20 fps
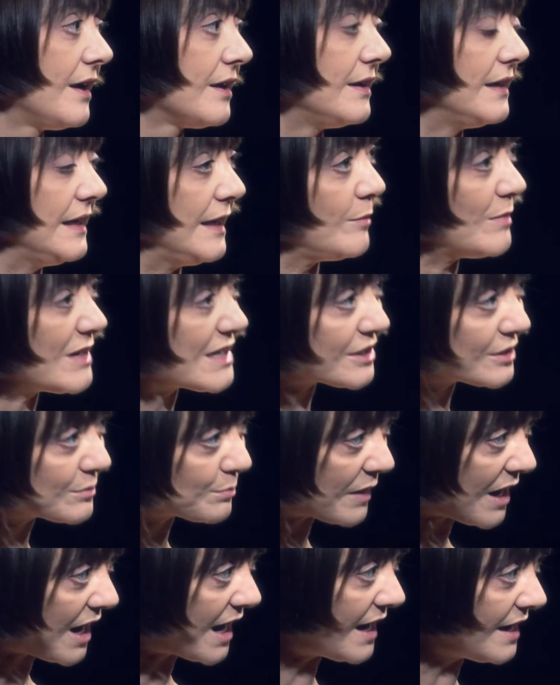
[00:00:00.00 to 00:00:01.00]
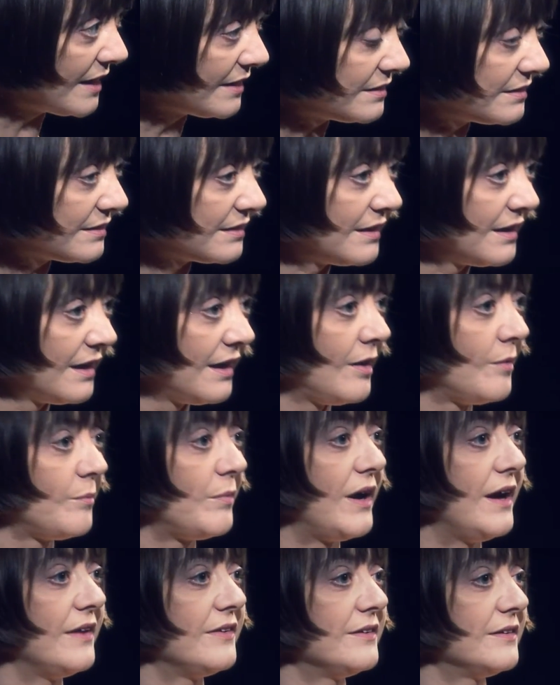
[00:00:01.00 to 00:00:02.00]
You're limited by it,
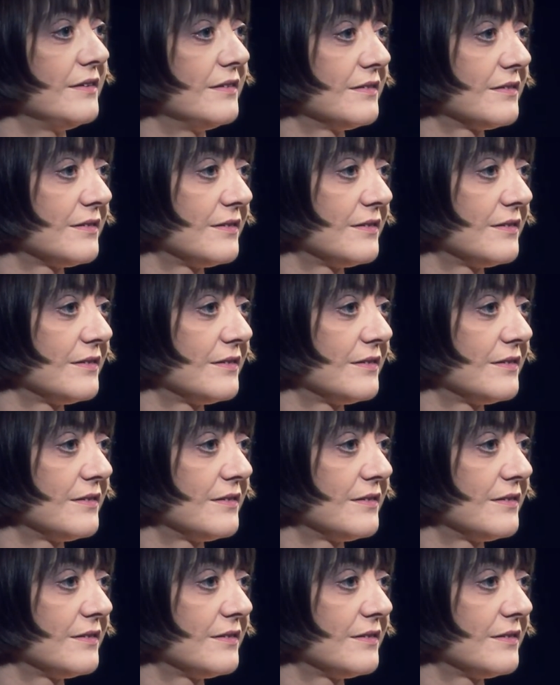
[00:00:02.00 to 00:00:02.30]
by the,